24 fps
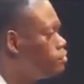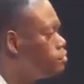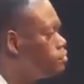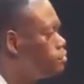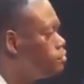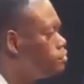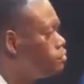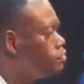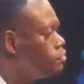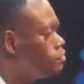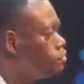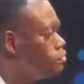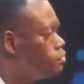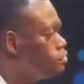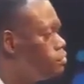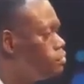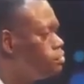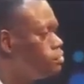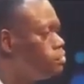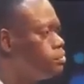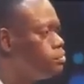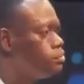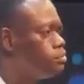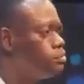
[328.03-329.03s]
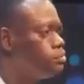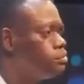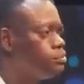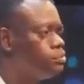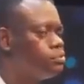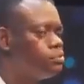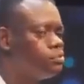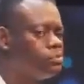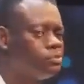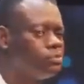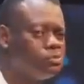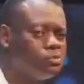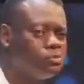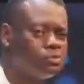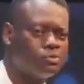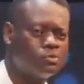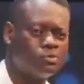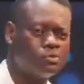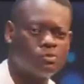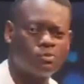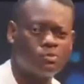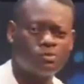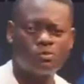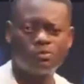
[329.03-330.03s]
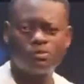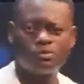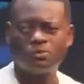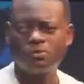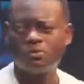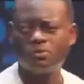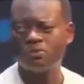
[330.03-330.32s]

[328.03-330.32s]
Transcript: No one is speaking in this clip.